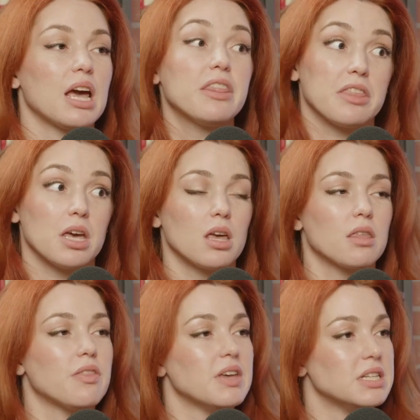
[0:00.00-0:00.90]
I think
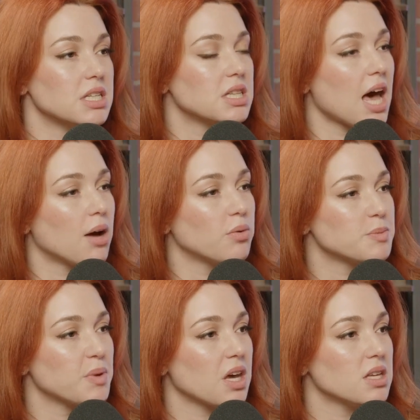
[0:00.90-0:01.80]
that they did that was
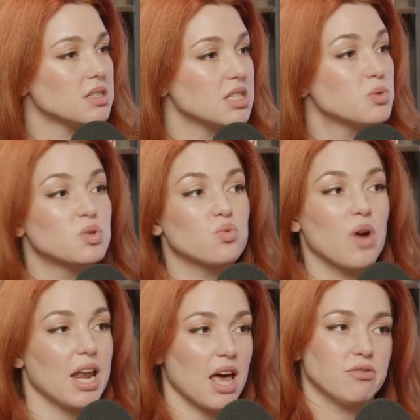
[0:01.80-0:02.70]
because this was
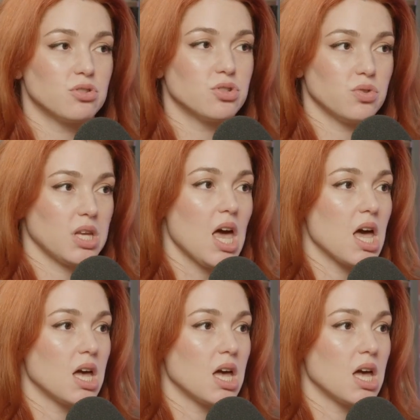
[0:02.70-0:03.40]
right after Juliet.